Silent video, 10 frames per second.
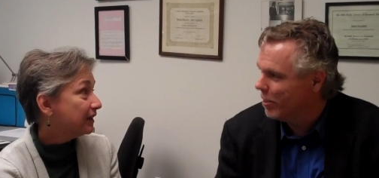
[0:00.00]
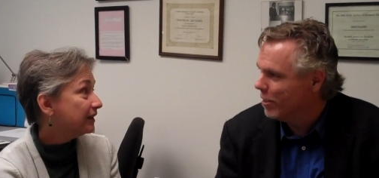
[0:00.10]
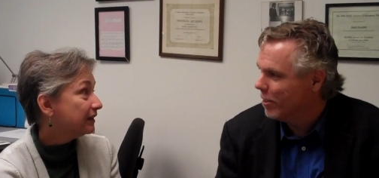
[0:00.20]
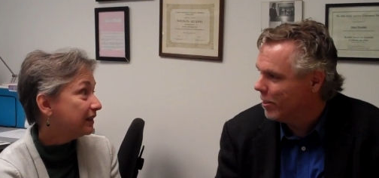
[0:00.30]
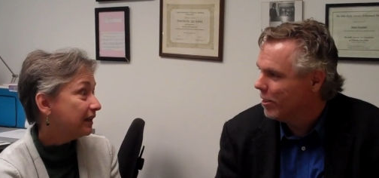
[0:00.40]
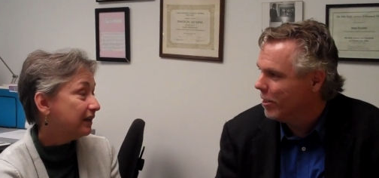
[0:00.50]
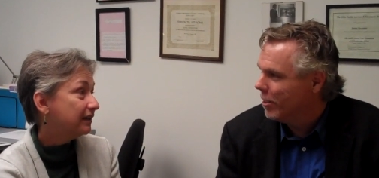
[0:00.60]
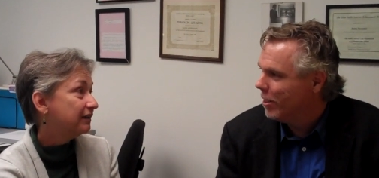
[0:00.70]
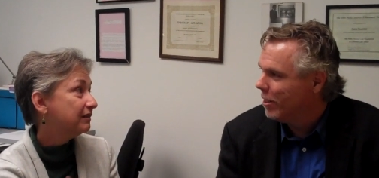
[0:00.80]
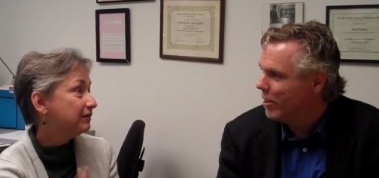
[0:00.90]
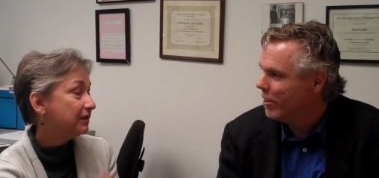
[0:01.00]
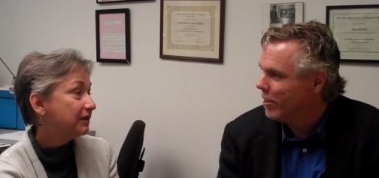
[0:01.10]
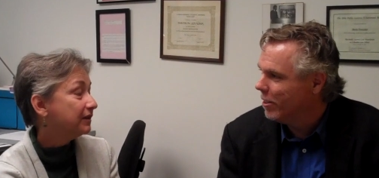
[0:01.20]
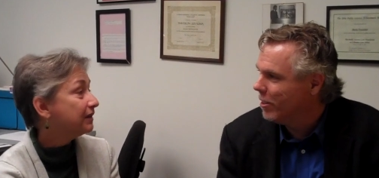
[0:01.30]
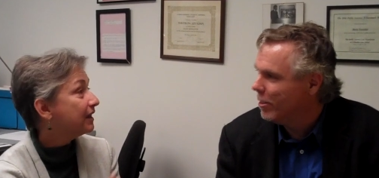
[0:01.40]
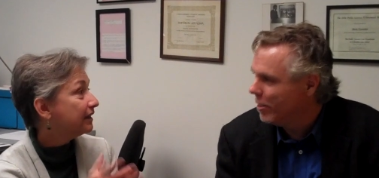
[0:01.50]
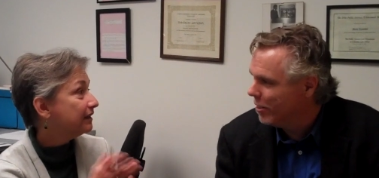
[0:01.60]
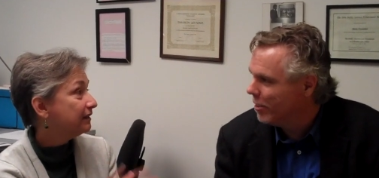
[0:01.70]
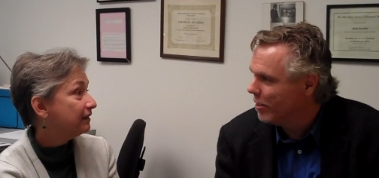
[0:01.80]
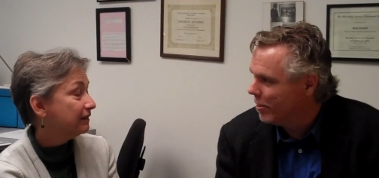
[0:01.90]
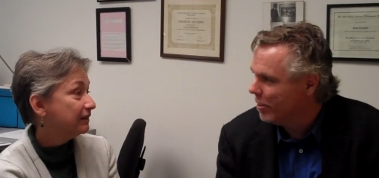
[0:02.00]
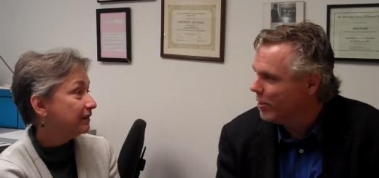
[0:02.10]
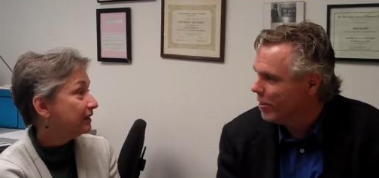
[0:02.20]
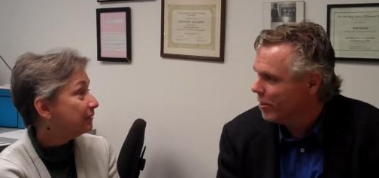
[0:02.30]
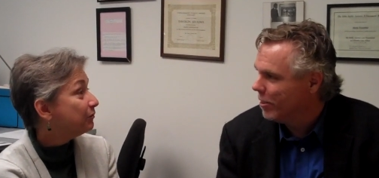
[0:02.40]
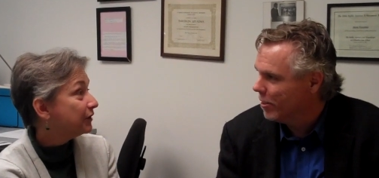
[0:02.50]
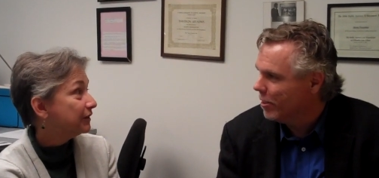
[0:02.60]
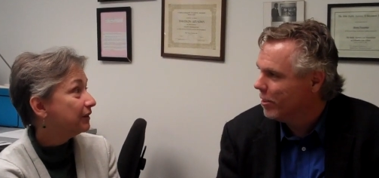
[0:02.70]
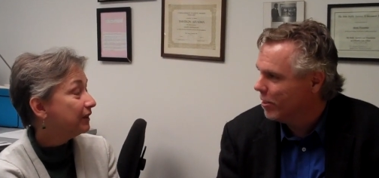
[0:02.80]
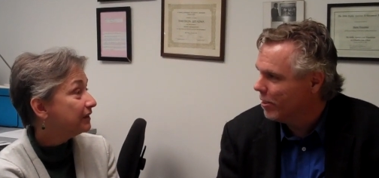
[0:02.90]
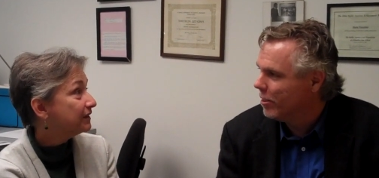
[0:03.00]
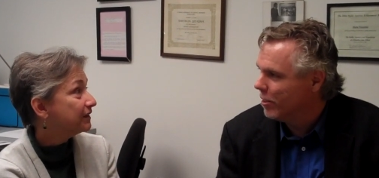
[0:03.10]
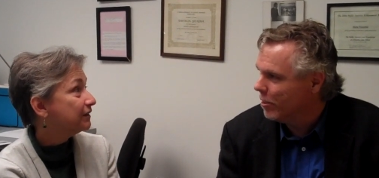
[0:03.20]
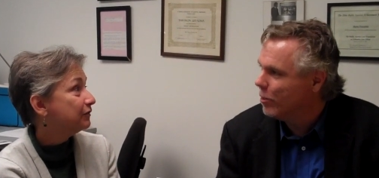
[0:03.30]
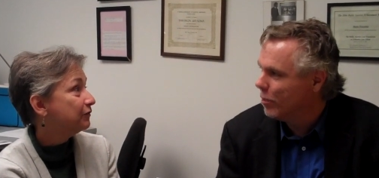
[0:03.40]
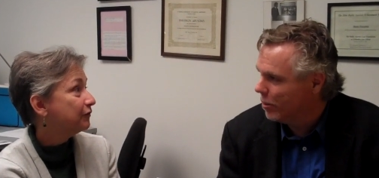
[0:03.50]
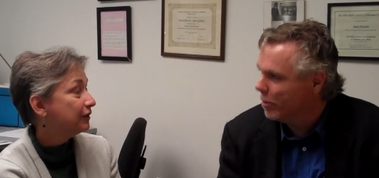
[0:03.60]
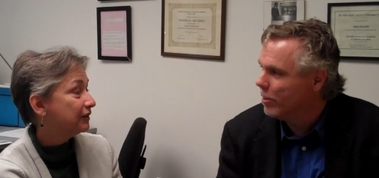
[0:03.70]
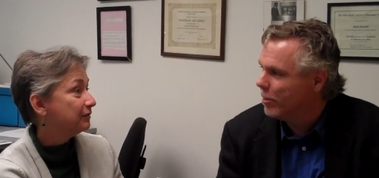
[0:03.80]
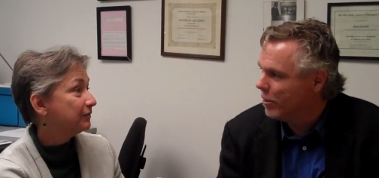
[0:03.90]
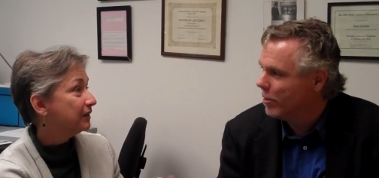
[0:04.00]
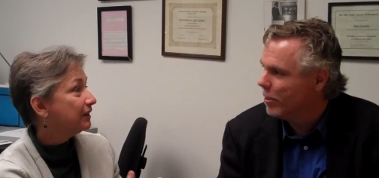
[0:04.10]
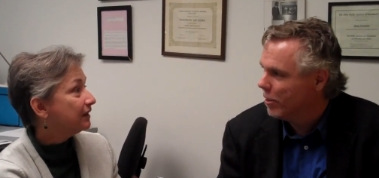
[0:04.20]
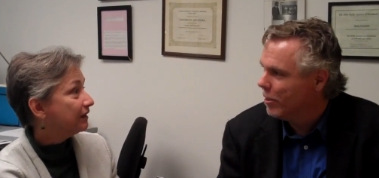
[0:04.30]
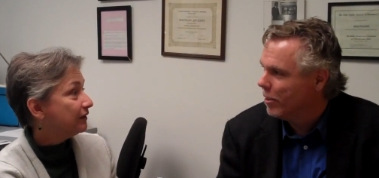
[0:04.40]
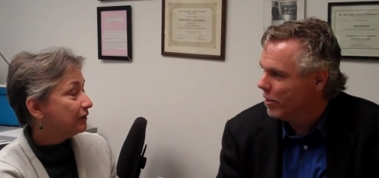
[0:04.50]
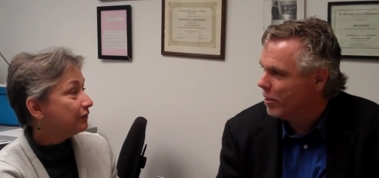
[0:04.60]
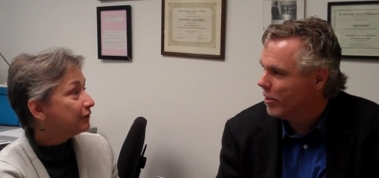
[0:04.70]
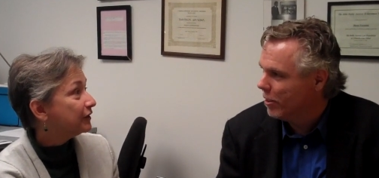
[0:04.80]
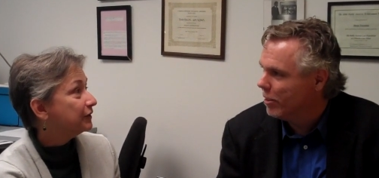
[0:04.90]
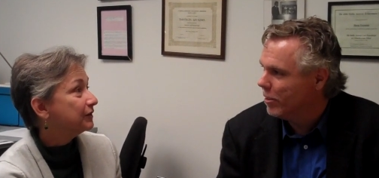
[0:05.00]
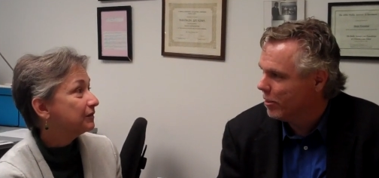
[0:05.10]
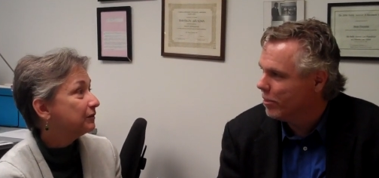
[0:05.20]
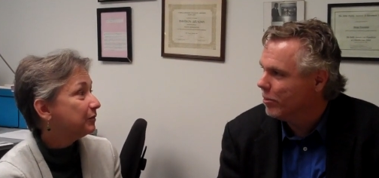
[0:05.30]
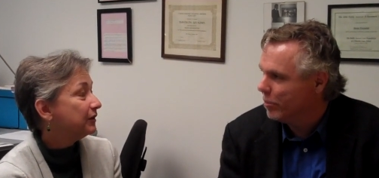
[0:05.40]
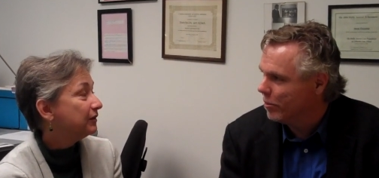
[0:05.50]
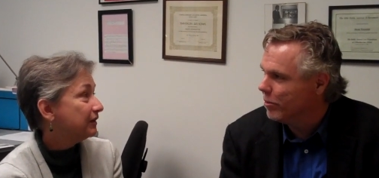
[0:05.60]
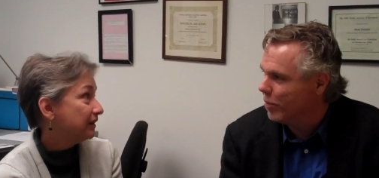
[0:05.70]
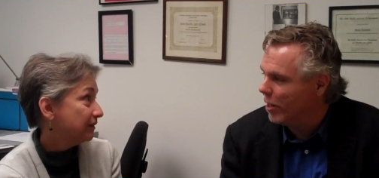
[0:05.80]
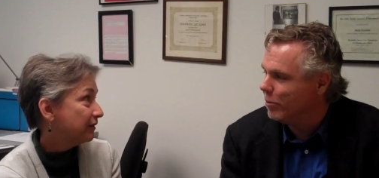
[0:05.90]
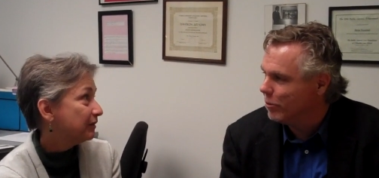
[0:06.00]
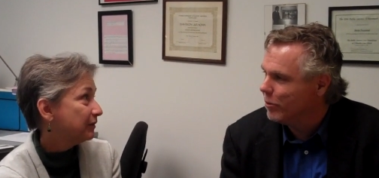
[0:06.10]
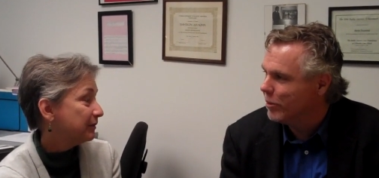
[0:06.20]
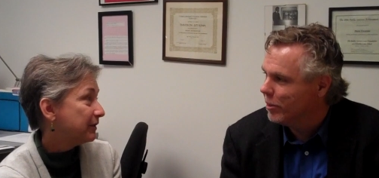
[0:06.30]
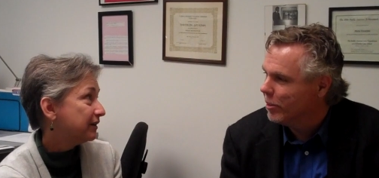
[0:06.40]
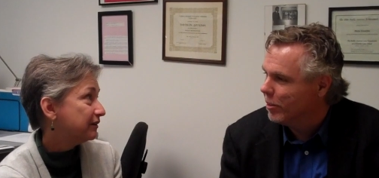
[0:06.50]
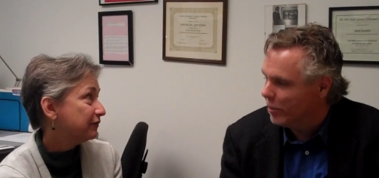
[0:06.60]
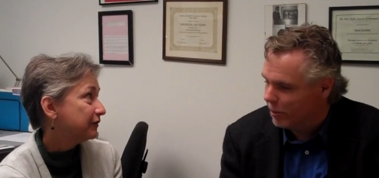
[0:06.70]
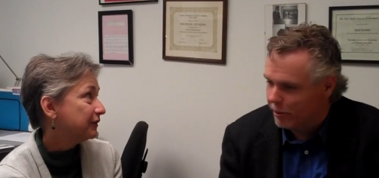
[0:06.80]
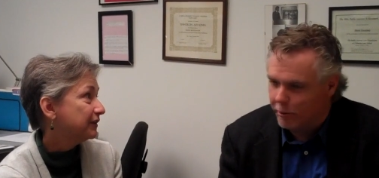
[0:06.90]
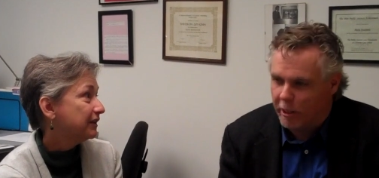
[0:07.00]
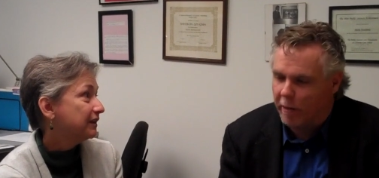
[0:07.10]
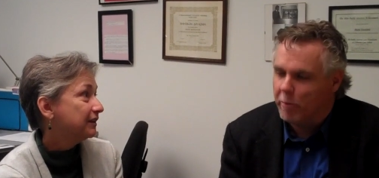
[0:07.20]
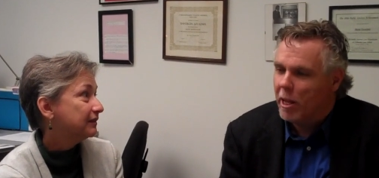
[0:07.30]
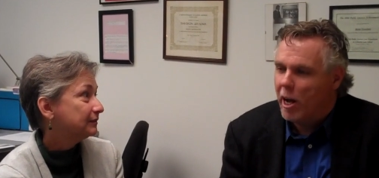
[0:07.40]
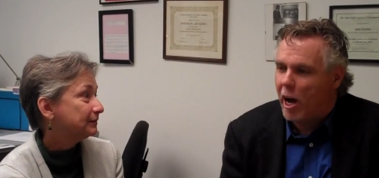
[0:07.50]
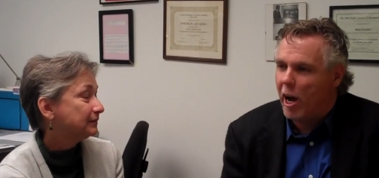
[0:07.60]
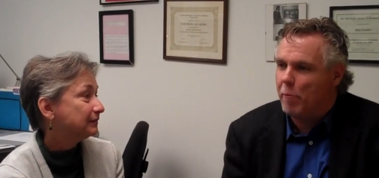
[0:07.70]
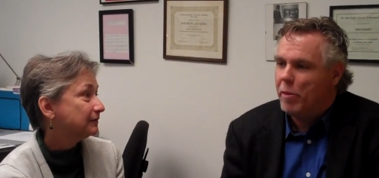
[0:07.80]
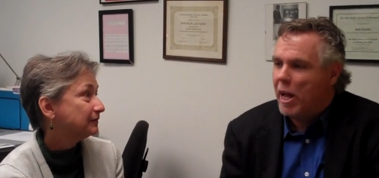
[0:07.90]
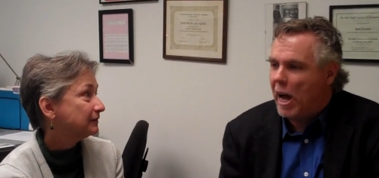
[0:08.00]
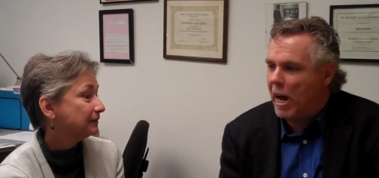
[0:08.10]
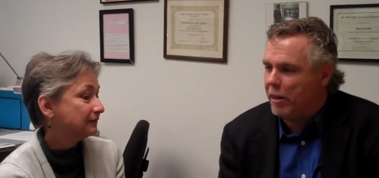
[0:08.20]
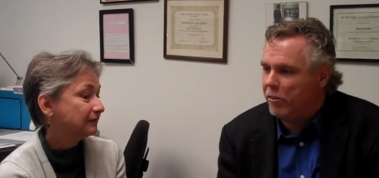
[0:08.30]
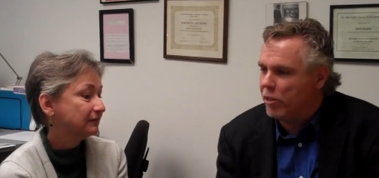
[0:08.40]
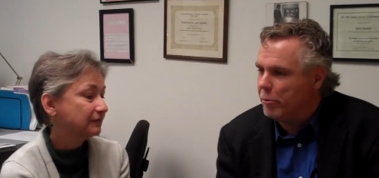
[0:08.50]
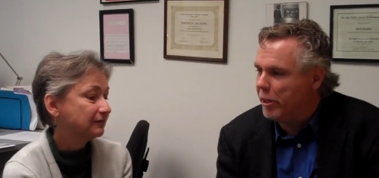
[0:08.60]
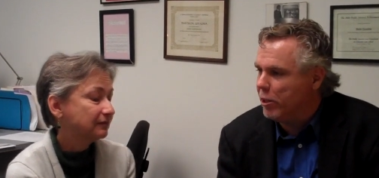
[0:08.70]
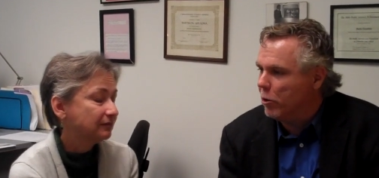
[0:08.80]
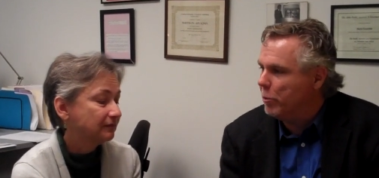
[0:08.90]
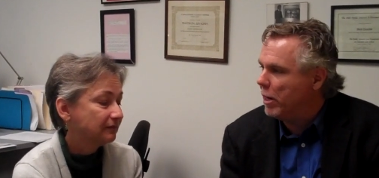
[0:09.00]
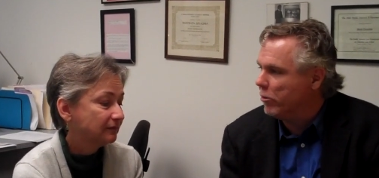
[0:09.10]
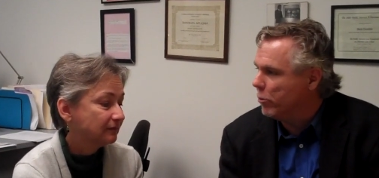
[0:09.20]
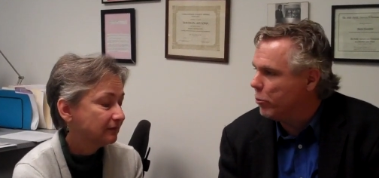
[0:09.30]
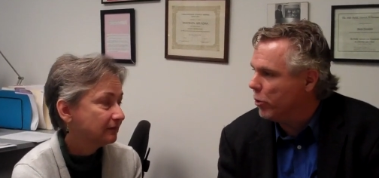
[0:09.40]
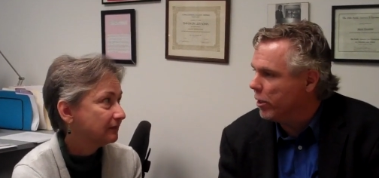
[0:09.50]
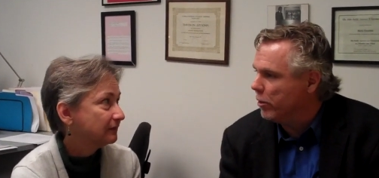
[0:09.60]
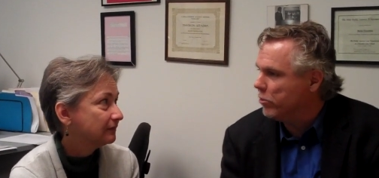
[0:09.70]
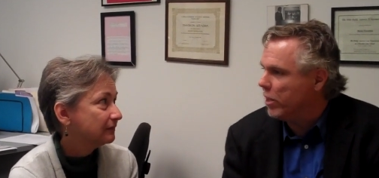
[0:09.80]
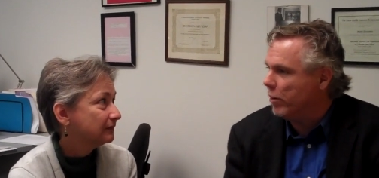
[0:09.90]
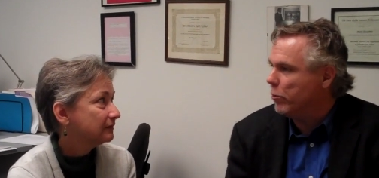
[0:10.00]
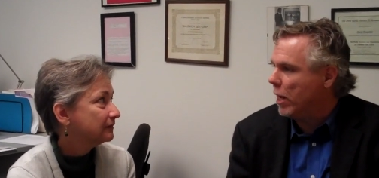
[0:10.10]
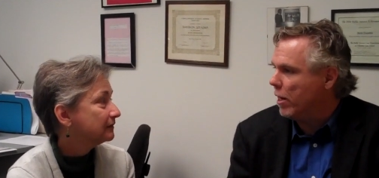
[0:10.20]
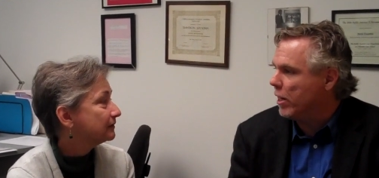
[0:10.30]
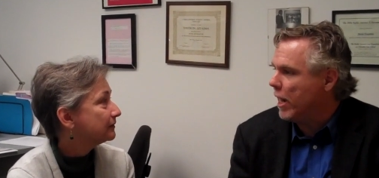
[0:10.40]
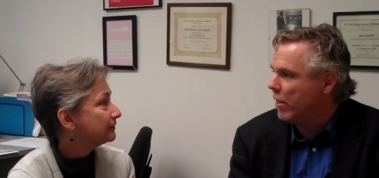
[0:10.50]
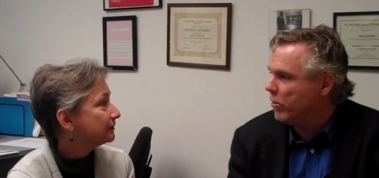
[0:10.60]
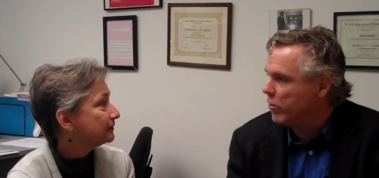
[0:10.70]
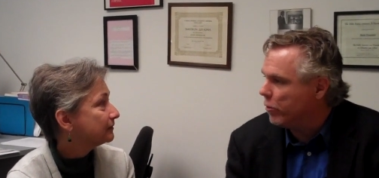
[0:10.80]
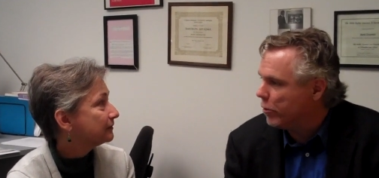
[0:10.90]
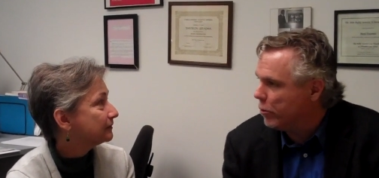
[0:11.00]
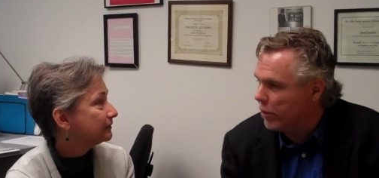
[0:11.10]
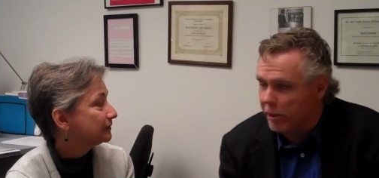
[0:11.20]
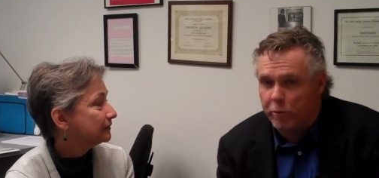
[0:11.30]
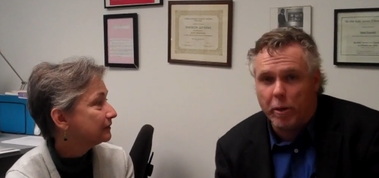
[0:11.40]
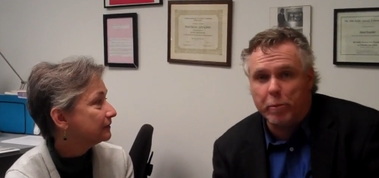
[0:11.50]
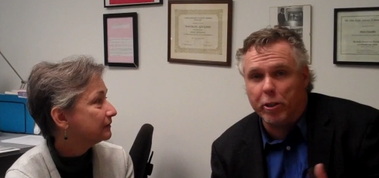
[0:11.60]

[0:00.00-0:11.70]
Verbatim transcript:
Speaker 1: on, and you know, getting the input also from your folks would be
Speaker 2: incredibly right. powerful. Yeah. Um, how does somebody go about supporting you? Say, I'm going to ask this, or two things. Maybe